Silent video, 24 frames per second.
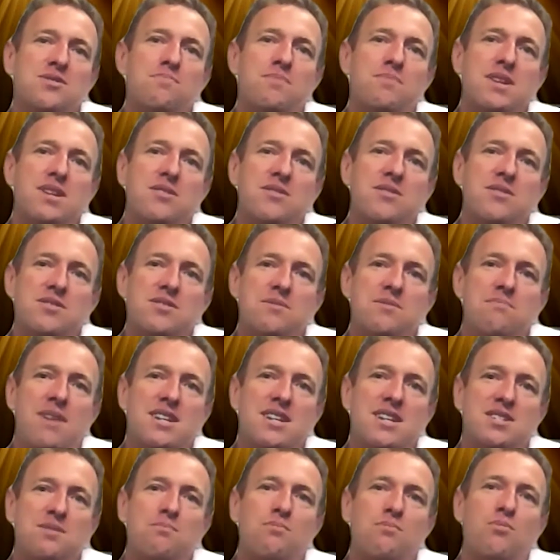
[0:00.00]
because it
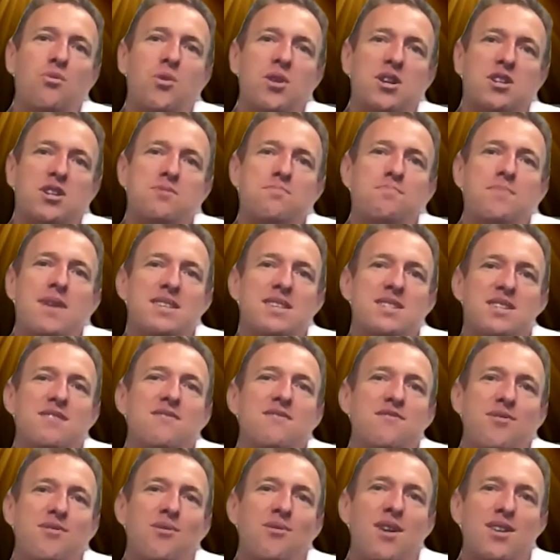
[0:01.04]
makes it more expensive
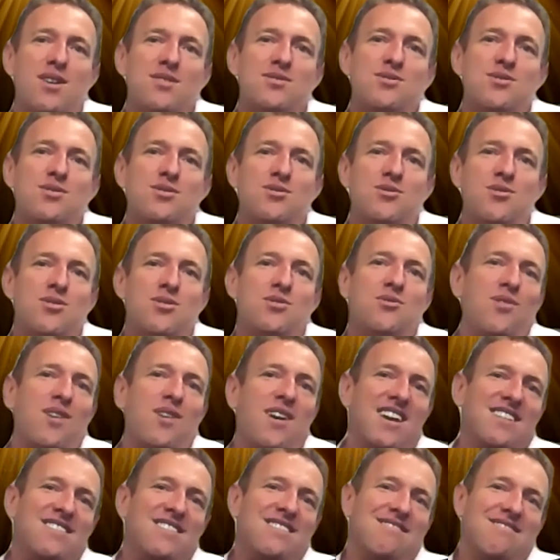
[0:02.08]
for us to do
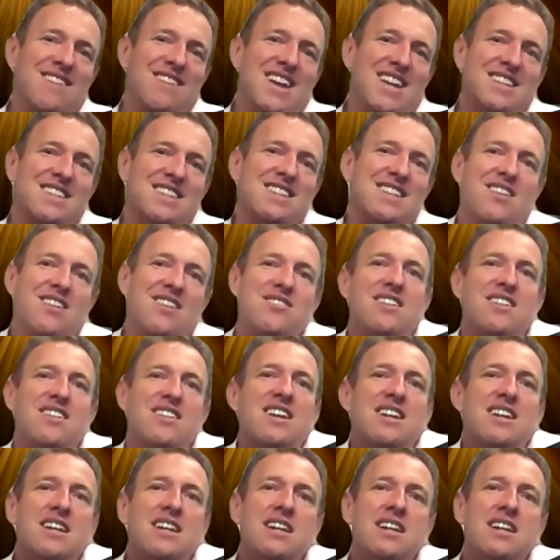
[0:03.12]
trade internationally.